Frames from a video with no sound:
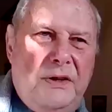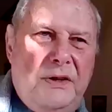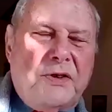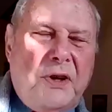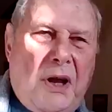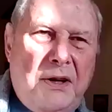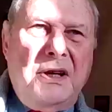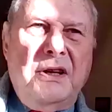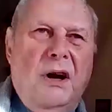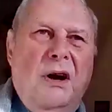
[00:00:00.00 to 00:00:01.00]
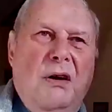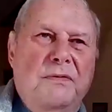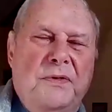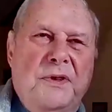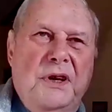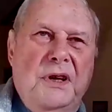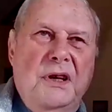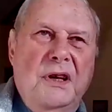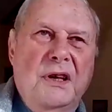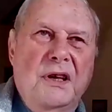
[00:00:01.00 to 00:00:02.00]
study of
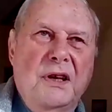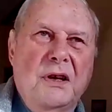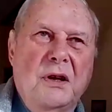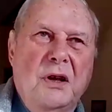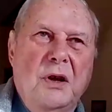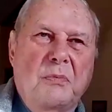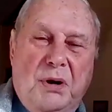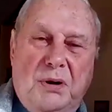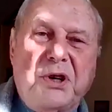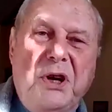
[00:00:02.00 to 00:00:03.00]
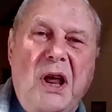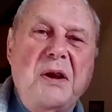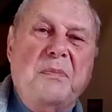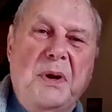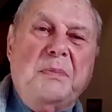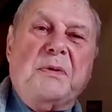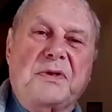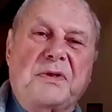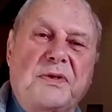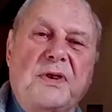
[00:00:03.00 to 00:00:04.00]
the Persianate peoples
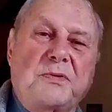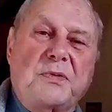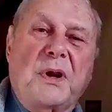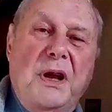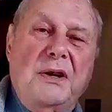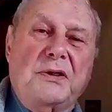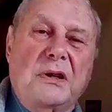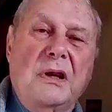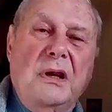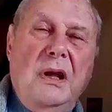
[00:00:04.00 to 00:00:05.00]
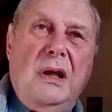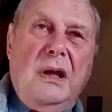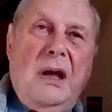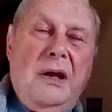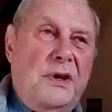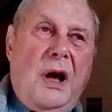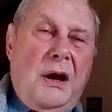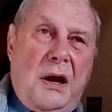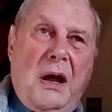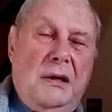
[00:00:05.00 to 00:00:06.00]
of Central Asia has
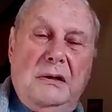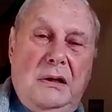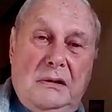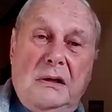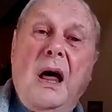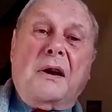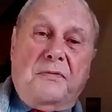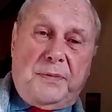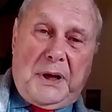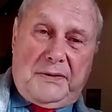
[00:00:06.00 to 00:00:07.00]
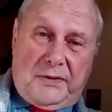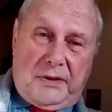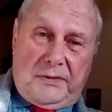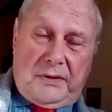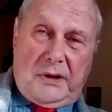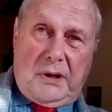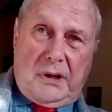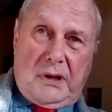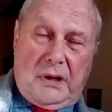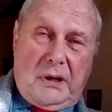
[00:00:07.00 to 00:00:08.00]
gone on in a lot of places,
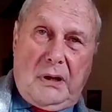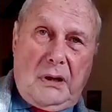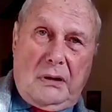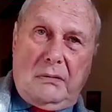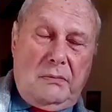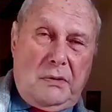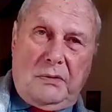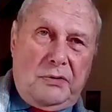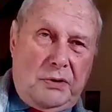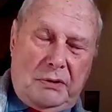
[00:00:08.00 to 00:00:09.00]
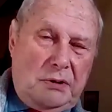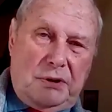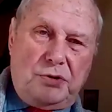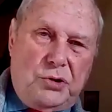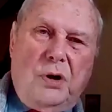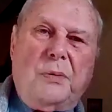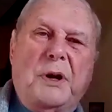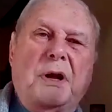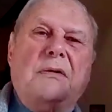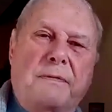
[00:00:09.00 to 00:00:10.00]
certainly
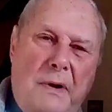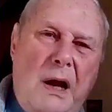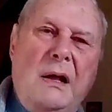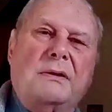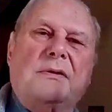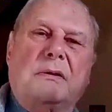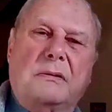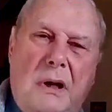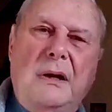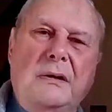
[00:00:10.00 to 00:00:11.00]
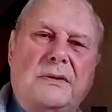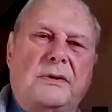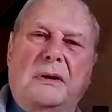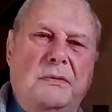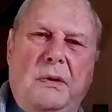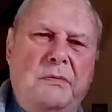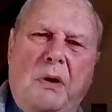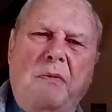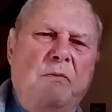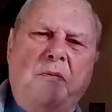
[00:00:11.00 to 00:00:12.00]
Germany, France, United States,
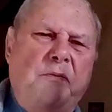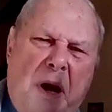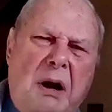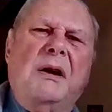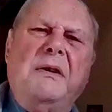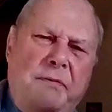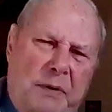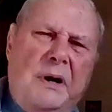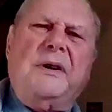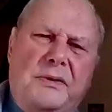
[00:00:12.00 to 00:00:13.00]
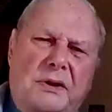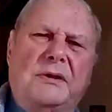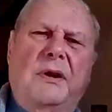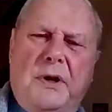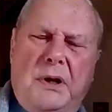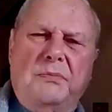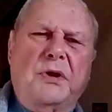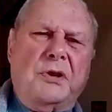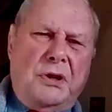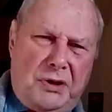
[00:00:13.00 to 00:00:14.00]
very, very significant.
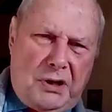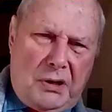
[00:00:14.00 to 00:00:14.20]
And